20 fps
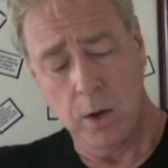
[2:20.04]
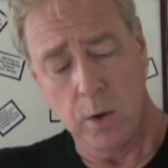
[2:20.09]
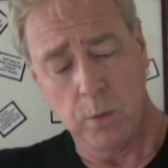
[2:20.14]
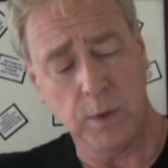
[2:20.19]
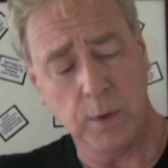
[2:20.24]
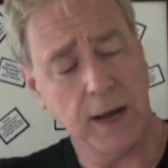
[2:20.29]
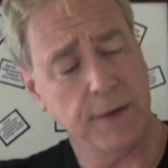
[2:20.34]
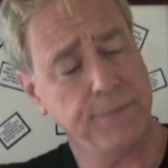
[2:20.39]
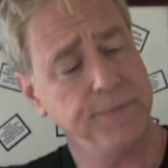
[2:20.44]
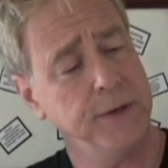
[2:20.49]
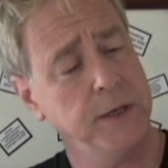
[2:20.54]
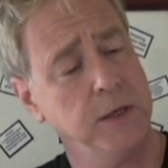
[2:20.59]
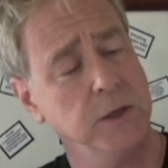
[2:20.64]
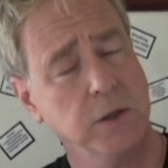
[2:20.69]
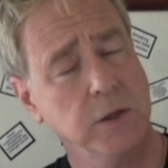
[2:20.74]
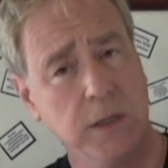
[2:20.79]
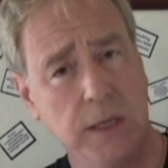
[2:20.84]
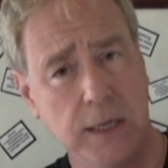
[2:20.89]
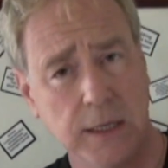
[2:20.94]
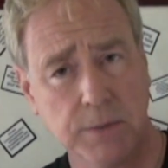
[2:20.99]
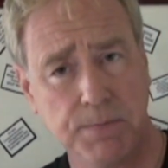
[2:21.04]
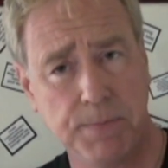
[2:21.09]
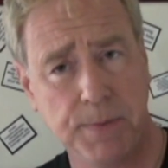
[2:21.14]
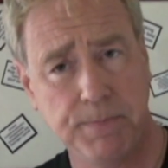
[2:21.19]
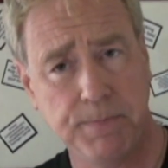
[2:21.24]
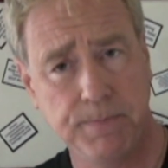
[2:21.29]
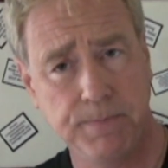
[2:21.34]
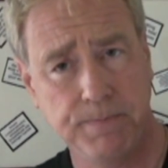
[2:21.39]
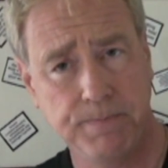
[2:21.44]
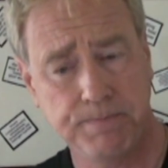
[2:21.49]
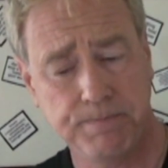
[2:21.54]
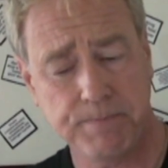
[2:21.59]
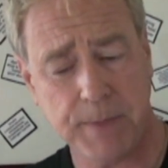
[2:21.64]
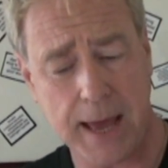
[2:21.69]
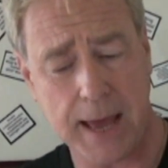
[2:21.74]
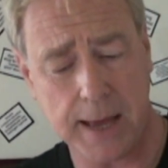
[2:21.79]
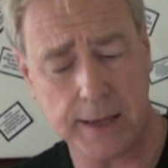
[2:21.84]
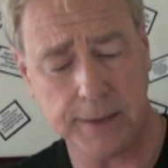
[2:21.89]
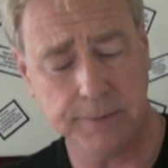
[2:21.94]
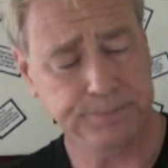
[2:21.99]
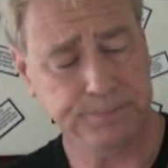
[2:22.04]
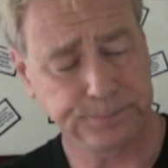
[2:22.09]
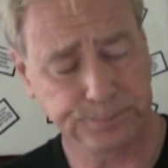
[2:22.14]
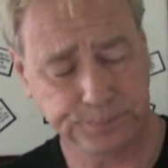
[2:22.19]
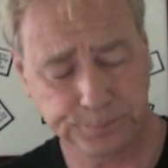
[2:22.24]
When I finish this pack,